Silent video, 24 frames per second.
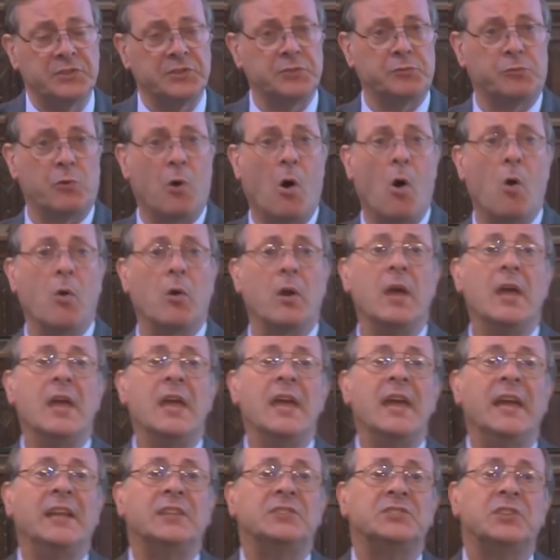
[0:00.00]
this is wrong.
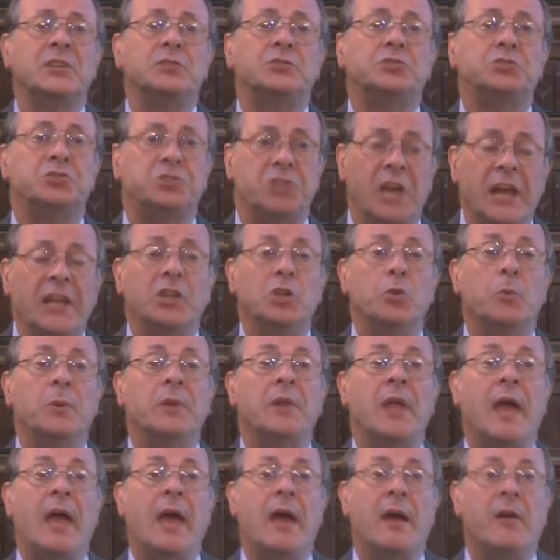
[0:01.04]
It is a
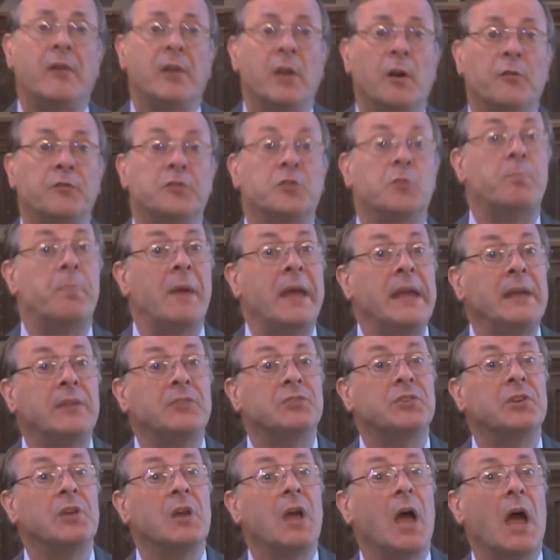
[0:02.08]
genuine area of
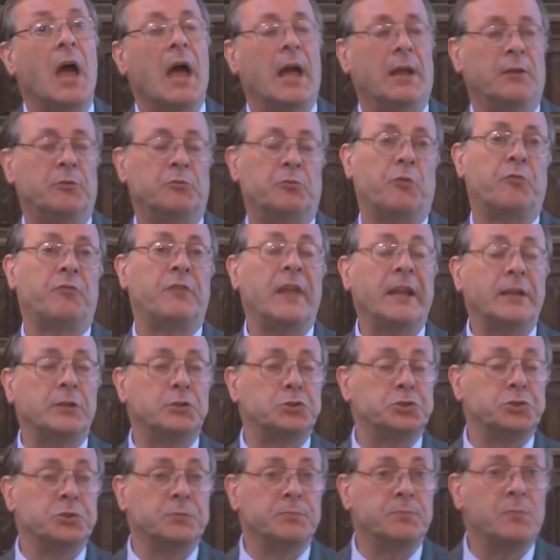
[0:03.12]
debate and
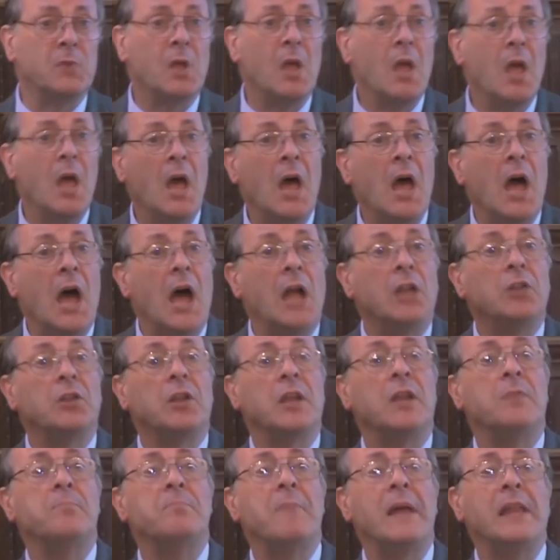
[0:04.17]
reflection. And
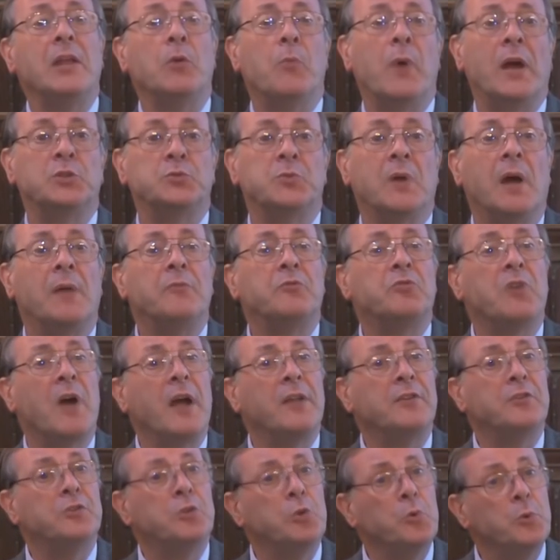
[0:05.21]
in many ways, what I'm
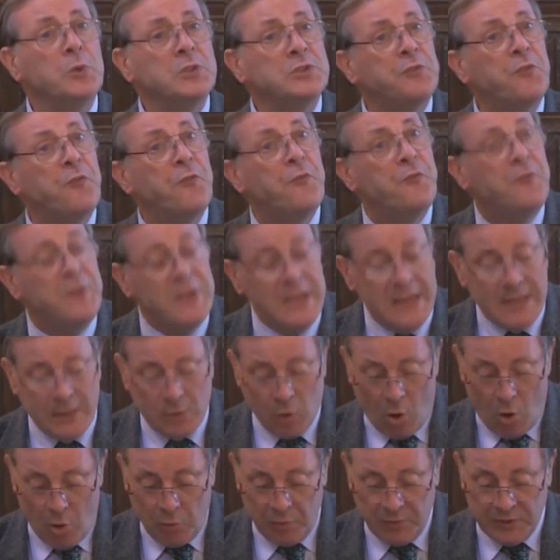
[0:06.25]
trying to do is
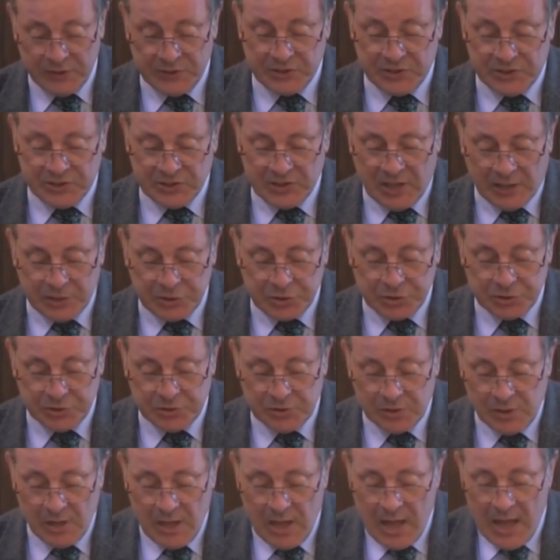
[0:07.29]
feed on this
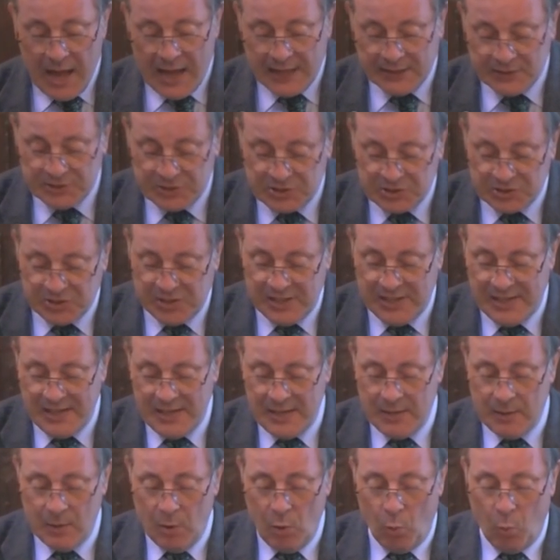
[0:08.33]
discussion and
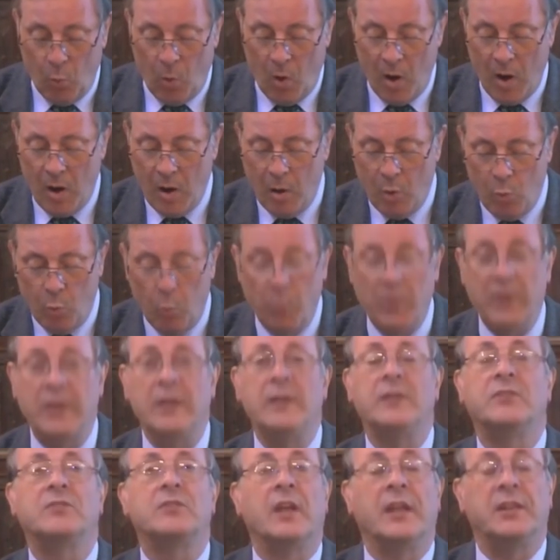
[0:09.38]
see where
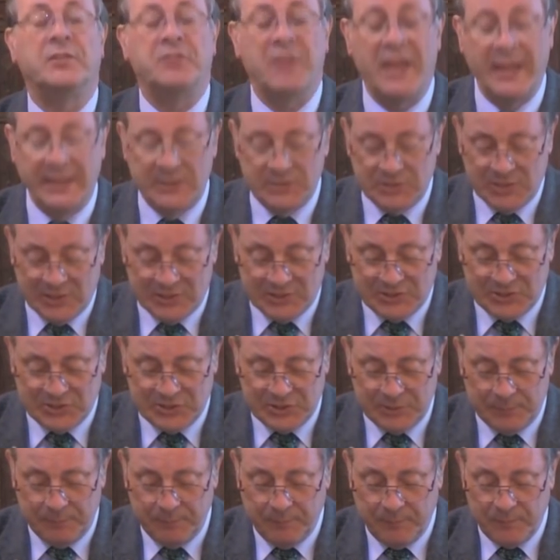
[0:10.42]
we, it takes
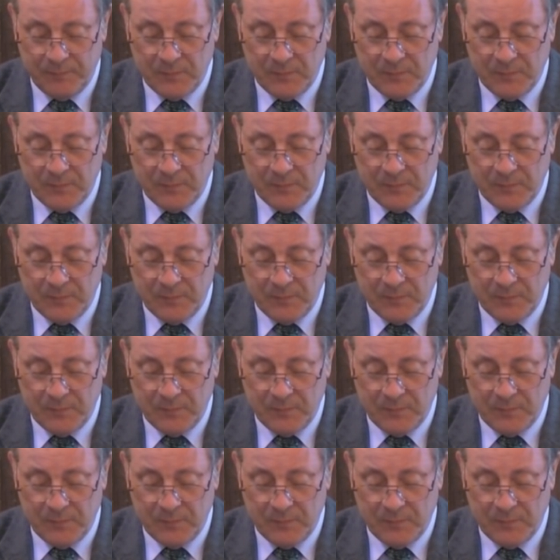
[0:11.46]
us.